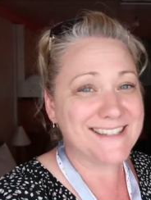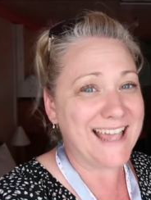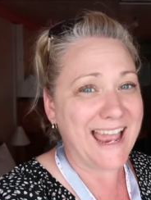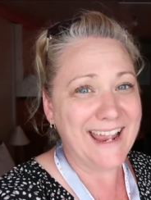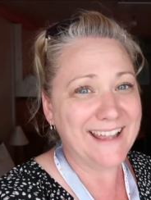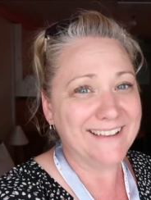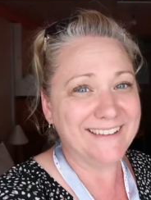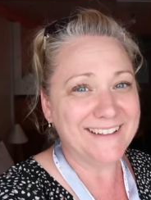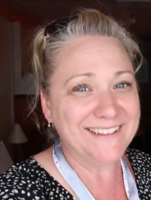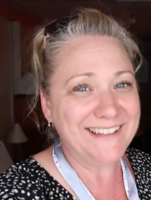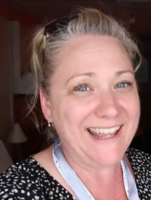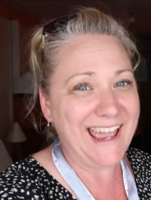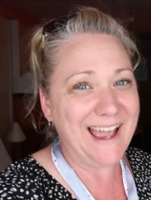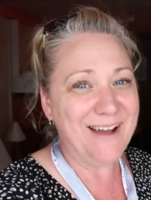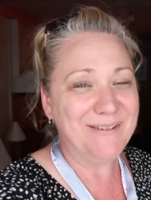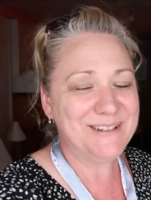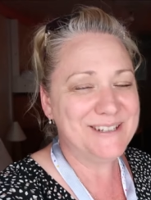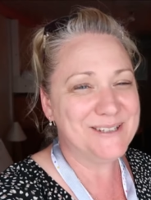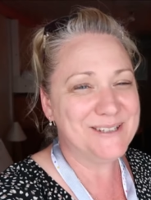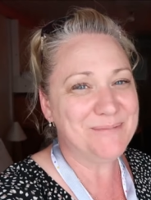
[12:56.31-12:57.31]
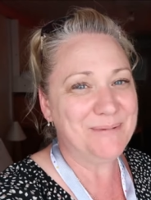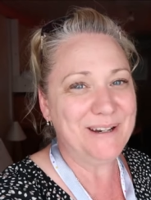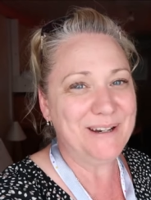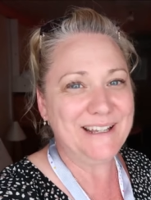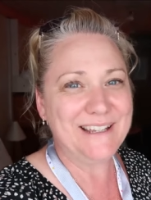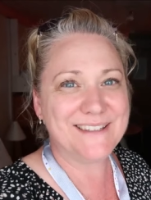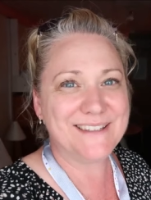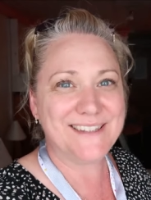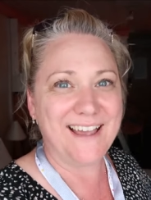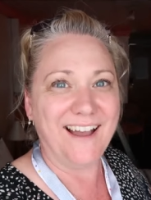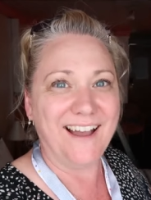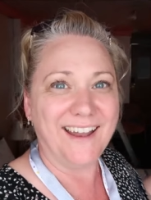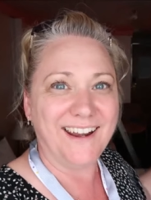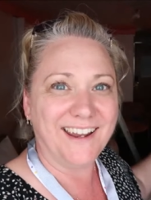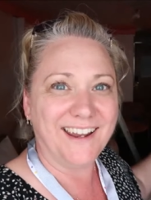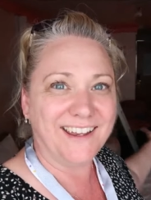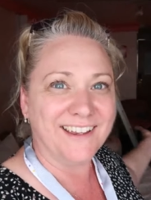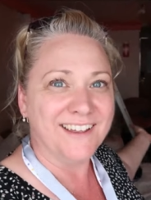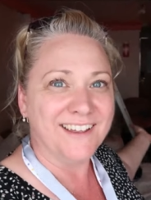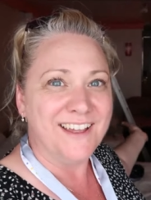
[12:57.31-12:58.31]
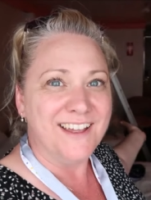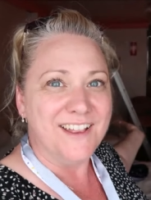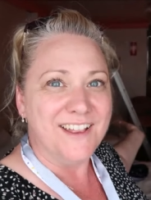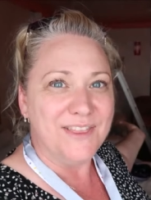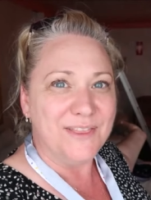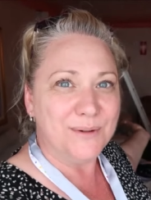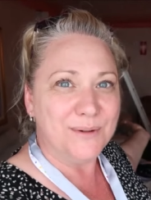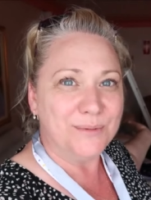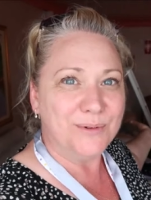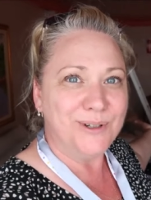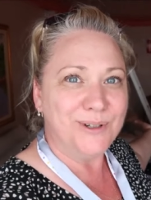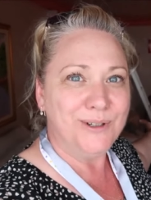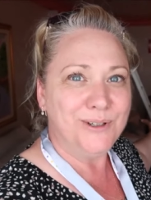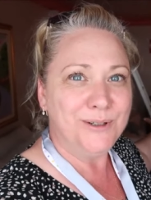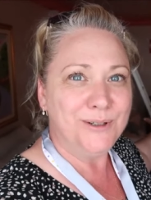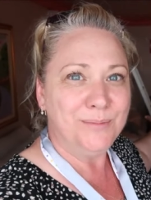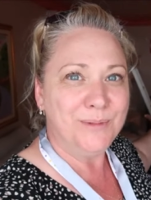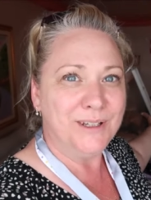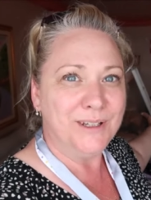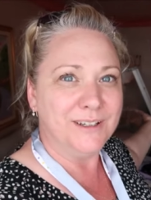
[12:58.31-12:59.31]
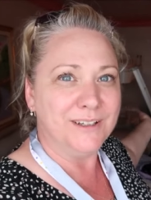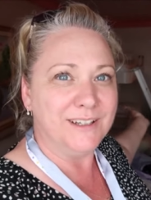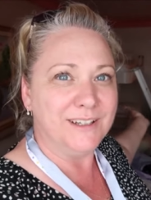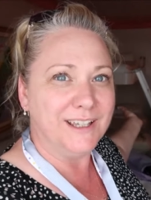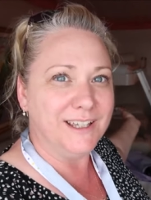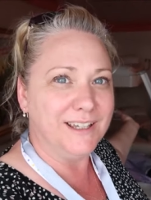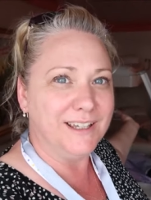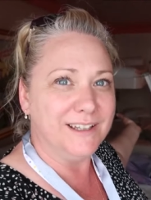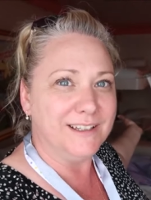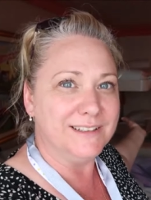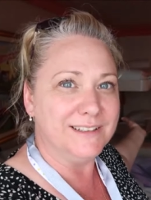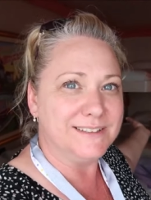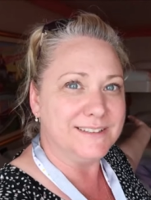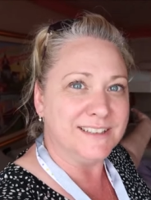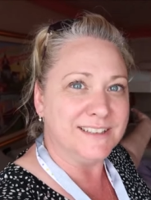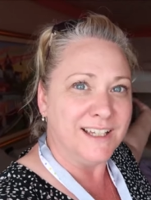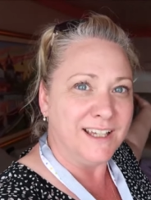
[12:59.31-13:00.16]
sailing now, which is pretty exciting. The room is